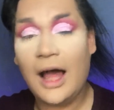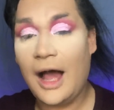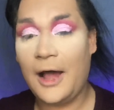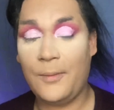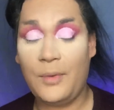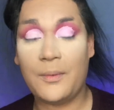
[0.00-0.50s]

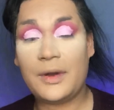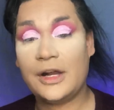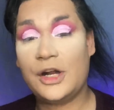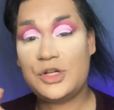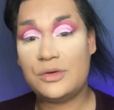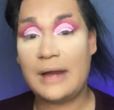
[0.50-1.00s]
What we're going
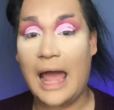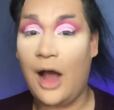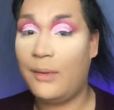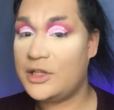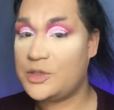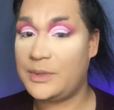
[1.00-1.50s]
to do
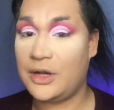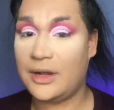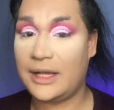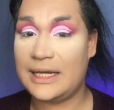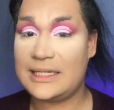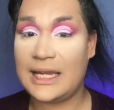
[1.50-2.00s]
now is we are
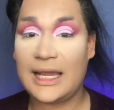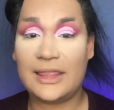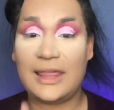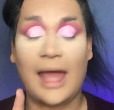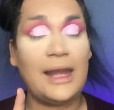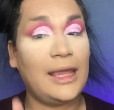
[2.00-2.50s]
going to take
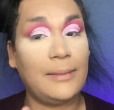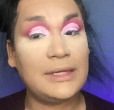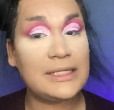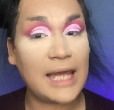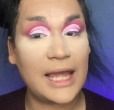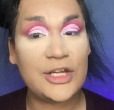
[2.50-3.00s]
that
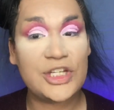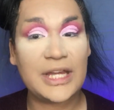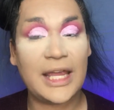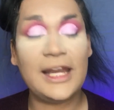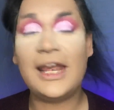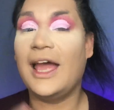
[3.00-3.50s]
Hypnotize
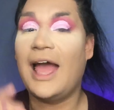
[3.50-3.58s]
shade